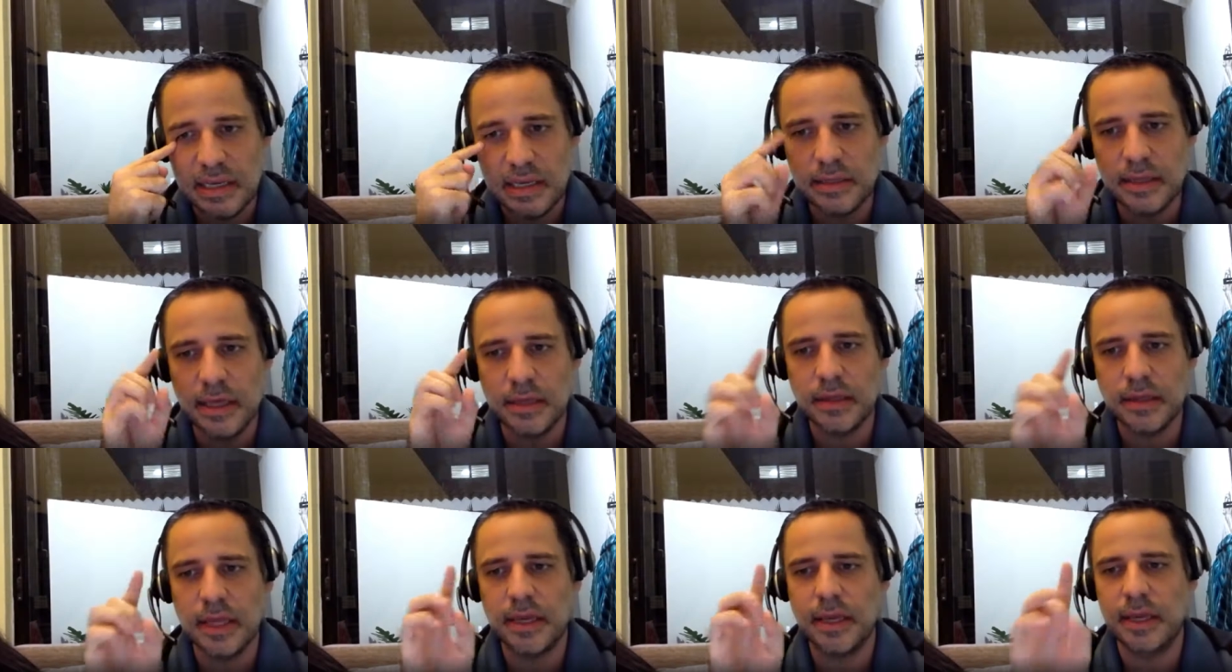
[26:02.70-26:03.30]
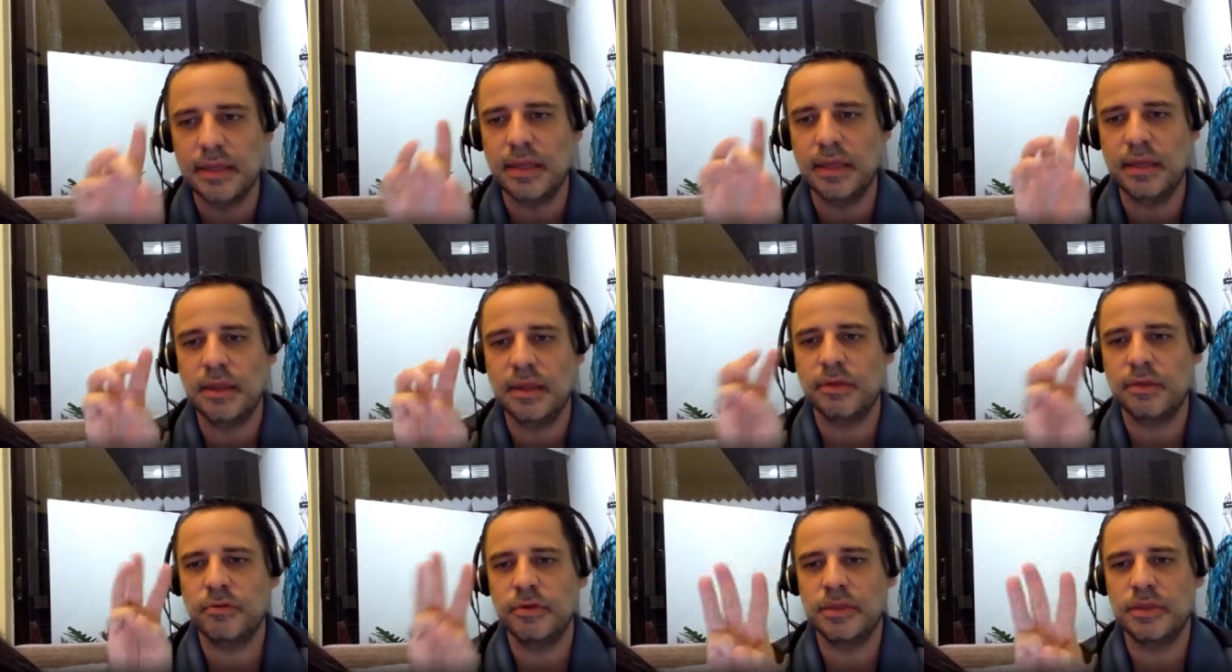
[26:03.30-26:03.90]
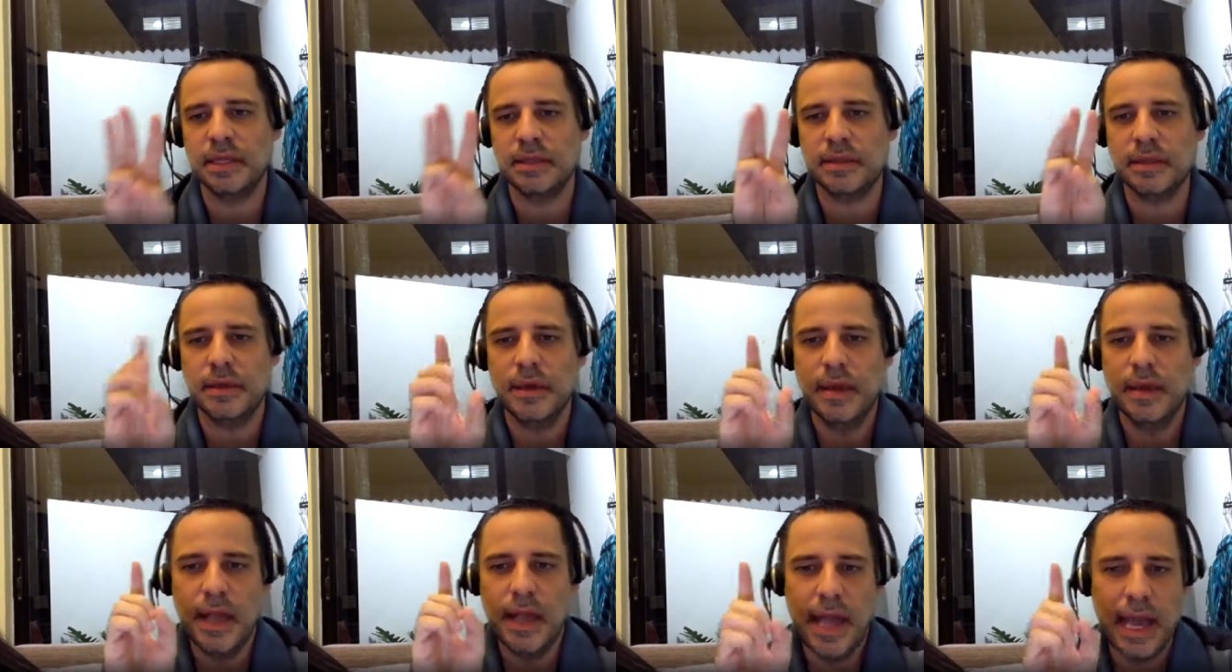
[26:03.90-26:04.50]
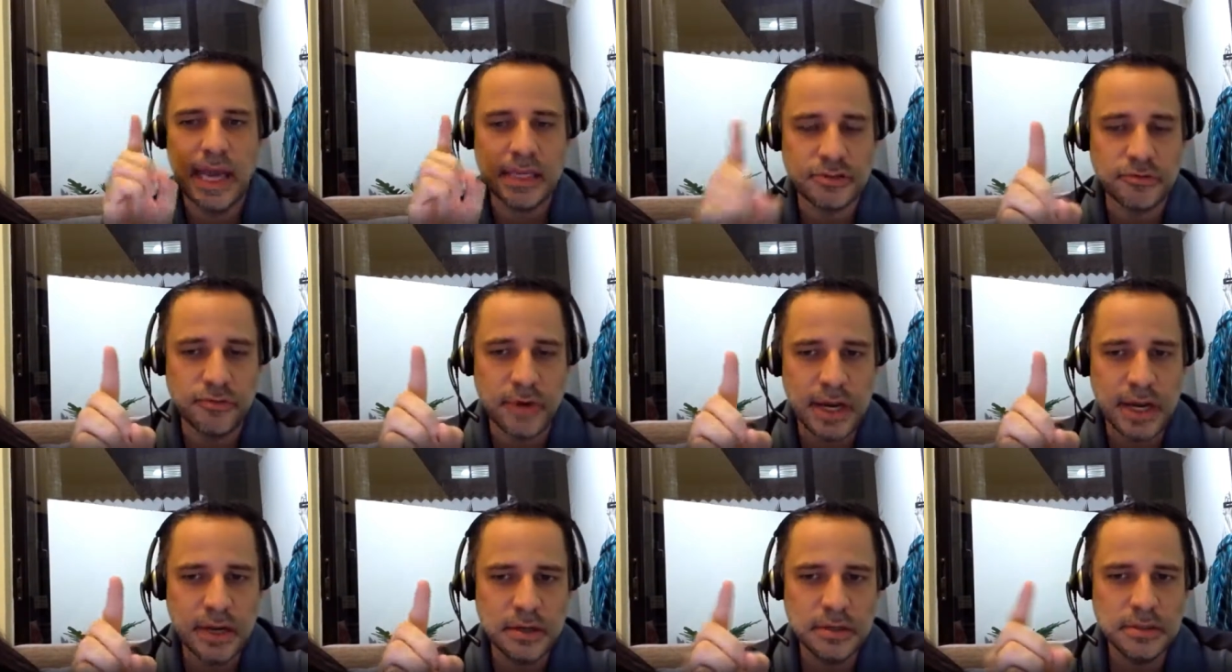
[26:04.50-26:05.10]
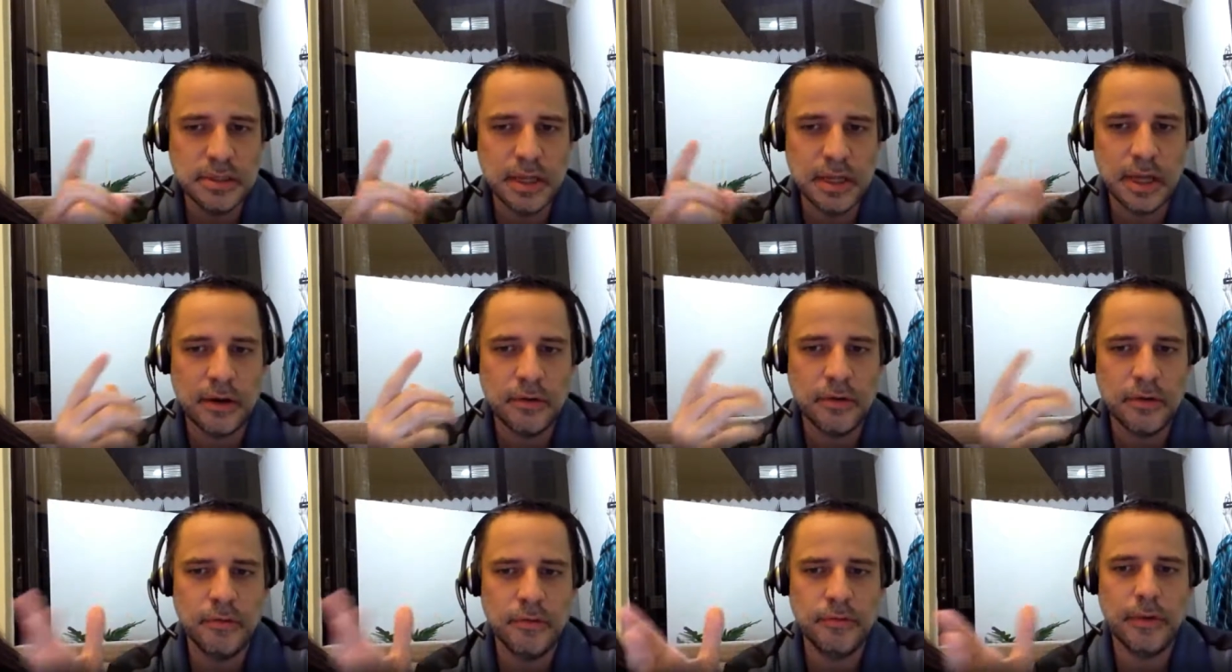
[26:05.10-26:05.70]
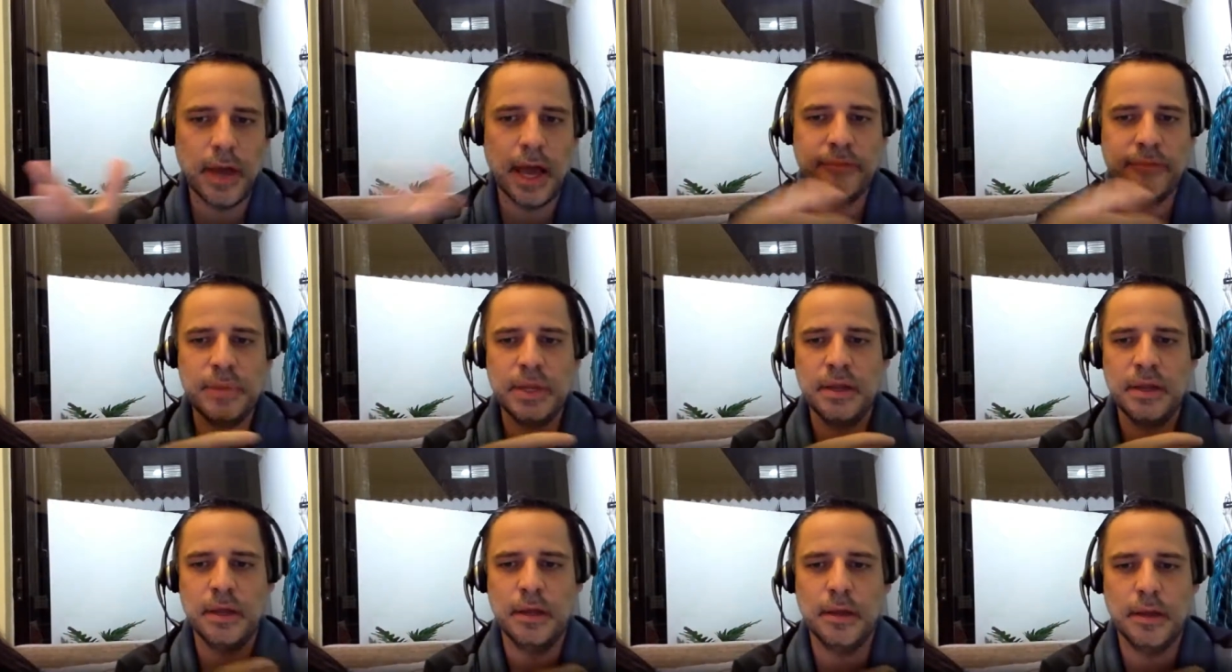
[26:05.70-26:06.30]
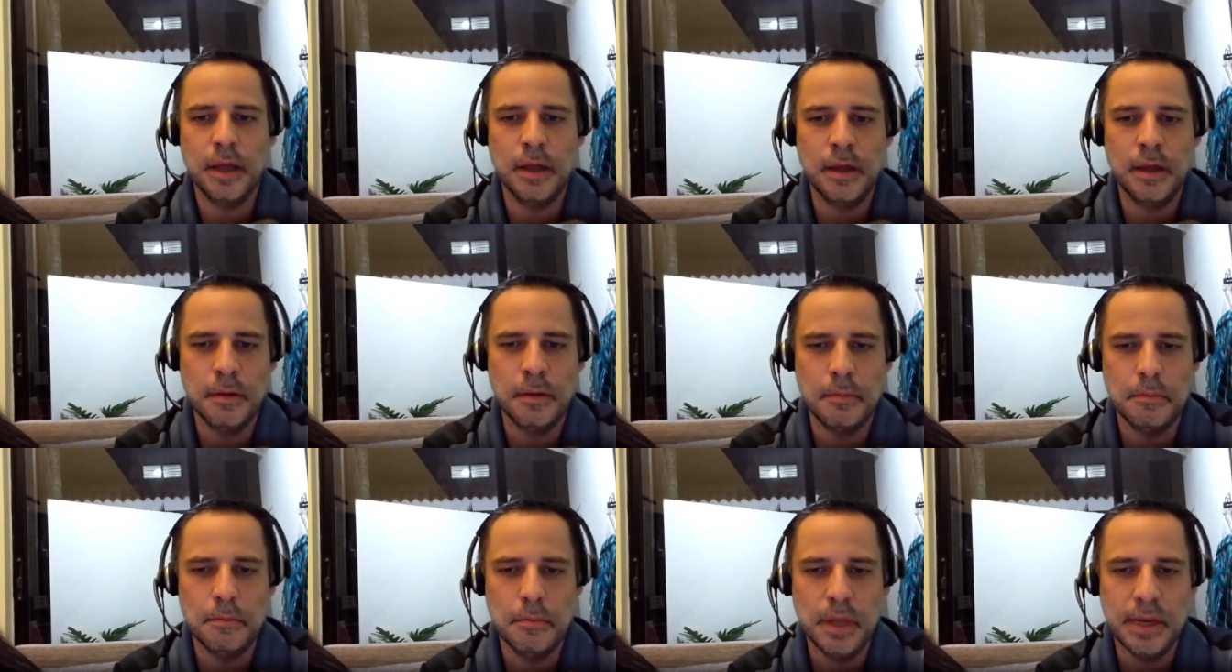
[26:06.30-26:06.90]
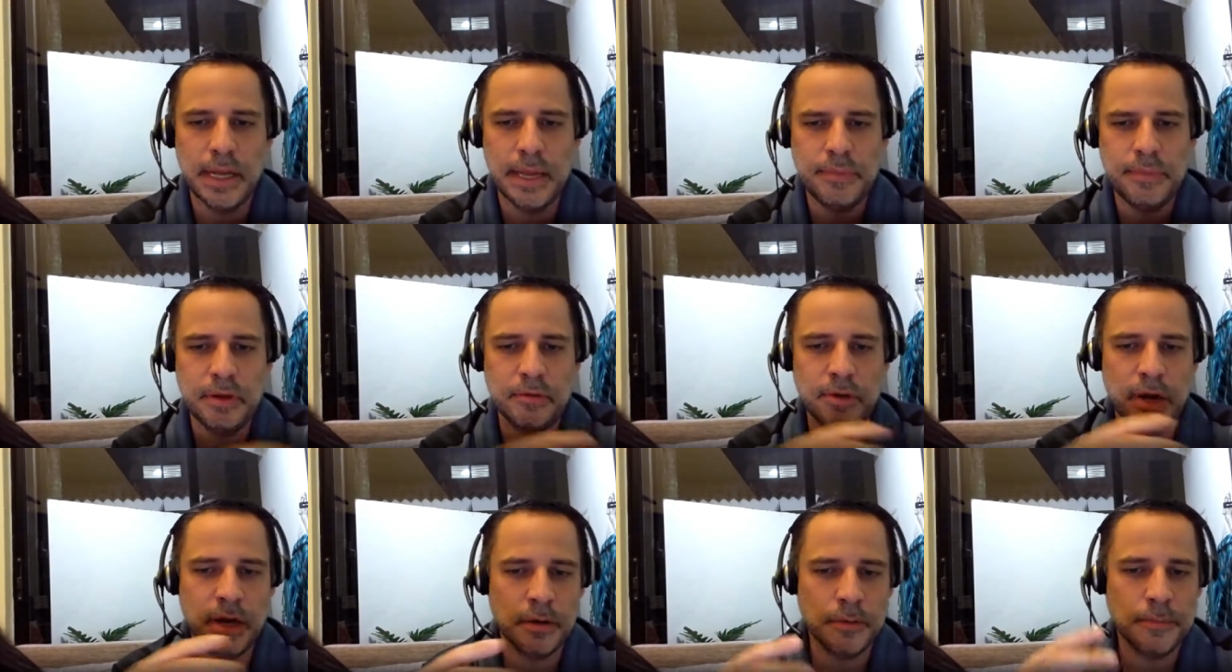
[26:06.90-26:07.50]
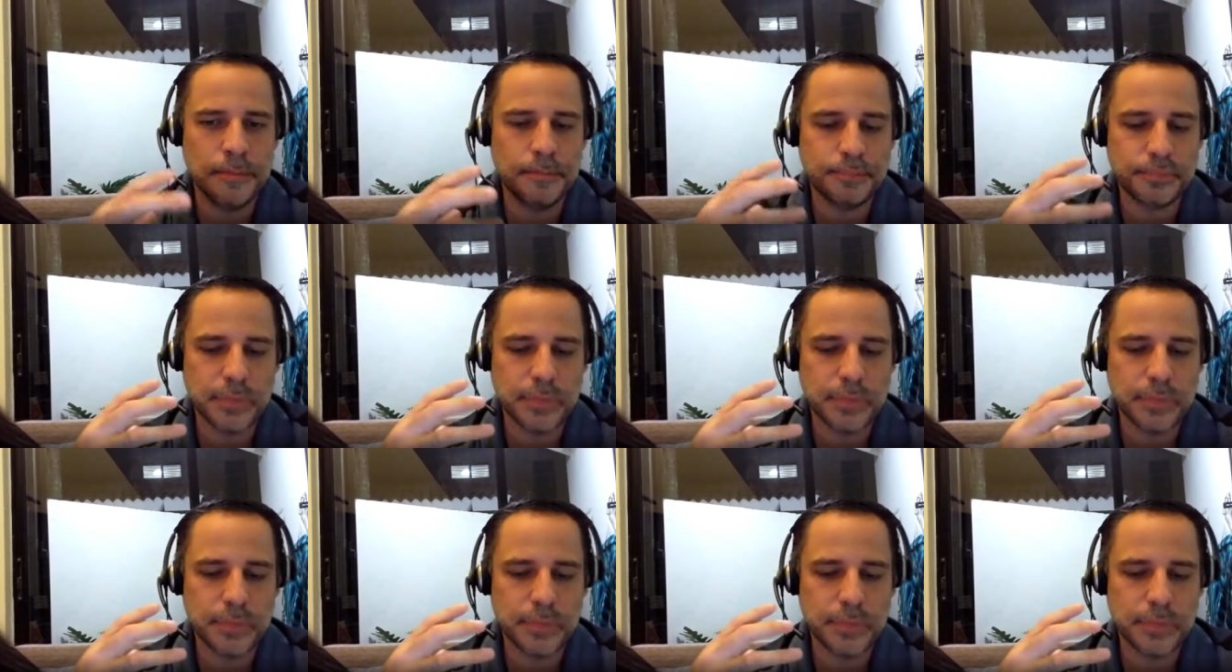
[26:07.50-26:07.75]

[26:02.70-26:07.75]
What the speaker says: does, like I said, it does 3 things. As graders, I don't know, I've been an AP grader,